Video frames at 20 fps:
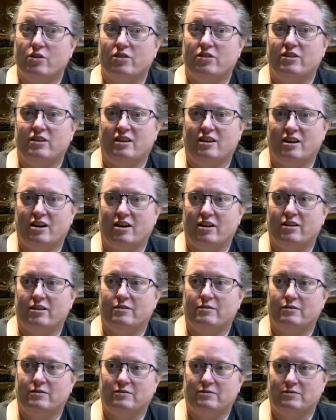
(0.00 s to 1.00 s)
The
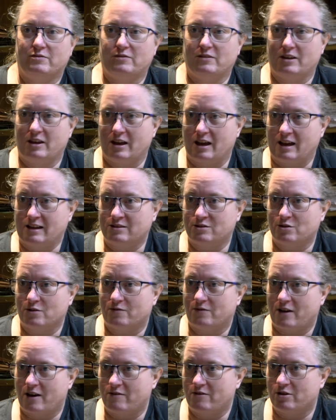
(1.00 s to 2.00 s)
extra
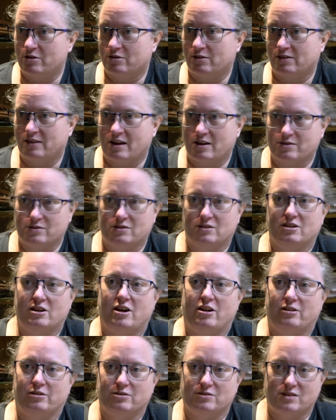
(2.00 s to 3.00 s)

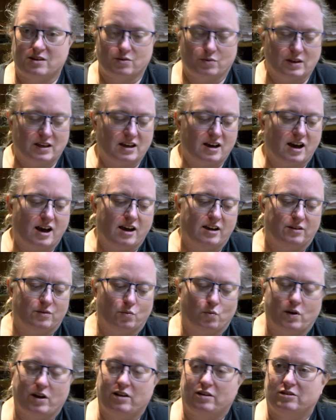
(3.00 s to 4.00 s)
$500,000 that we got
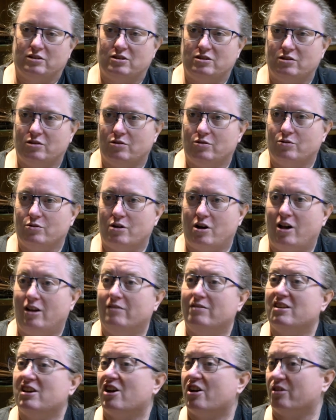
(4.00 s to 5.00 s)
went to
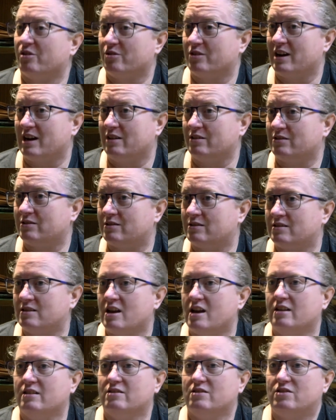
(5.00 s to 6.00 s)
all of the other routes.
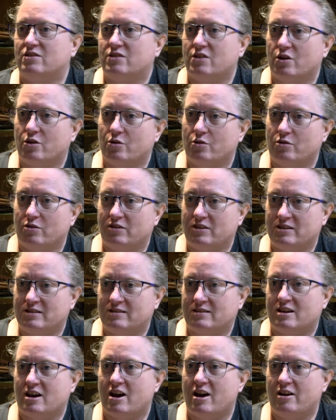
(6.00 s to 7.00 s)
And so
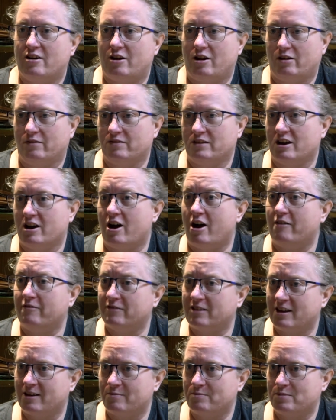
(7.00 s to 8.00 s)
this got all of the
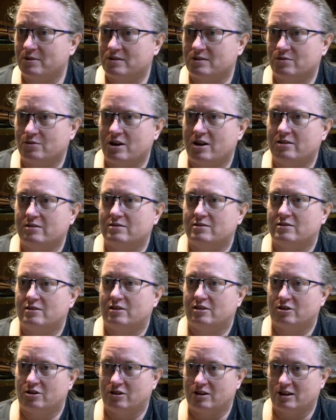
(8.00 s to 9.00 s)
off-campus routes,
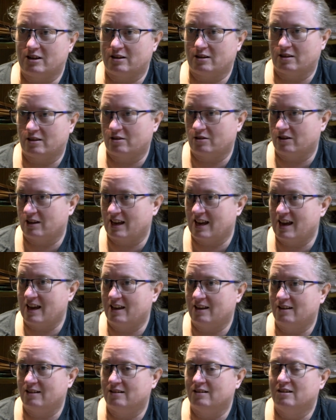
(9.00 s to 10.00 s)
30 to
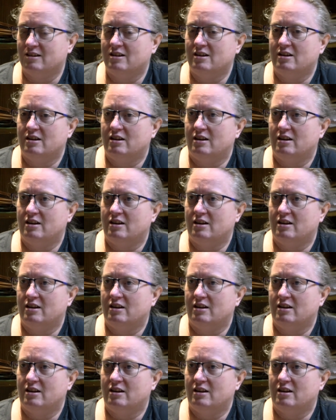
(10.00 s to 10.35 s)
38,